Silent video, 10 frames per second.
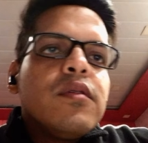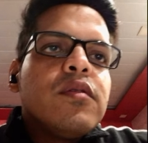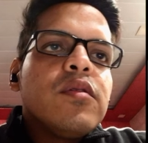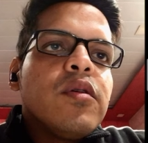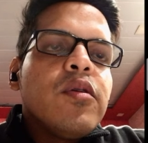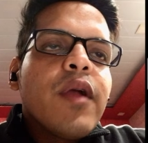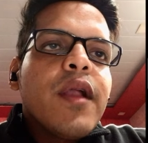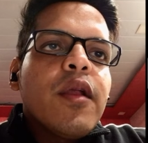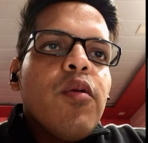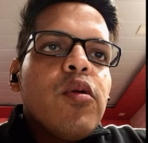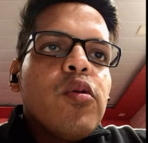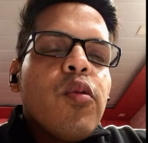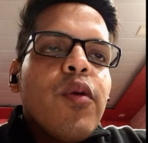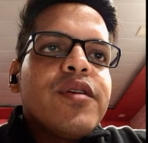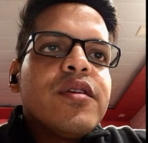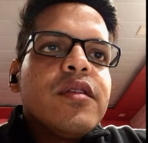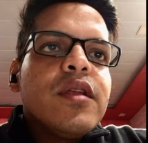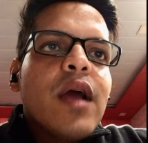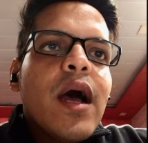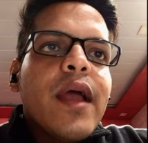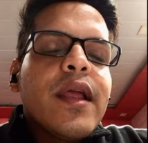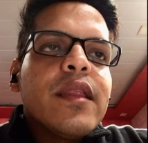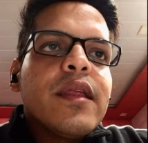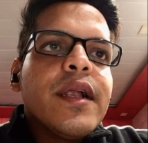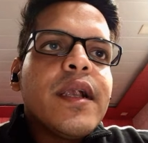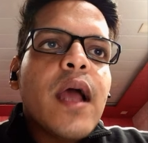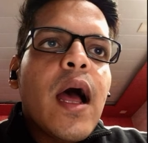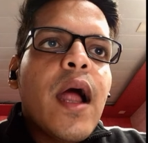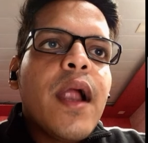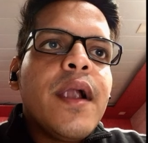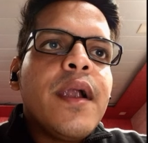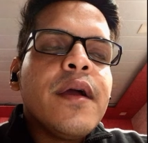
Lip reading: So you get around two questions in INI set and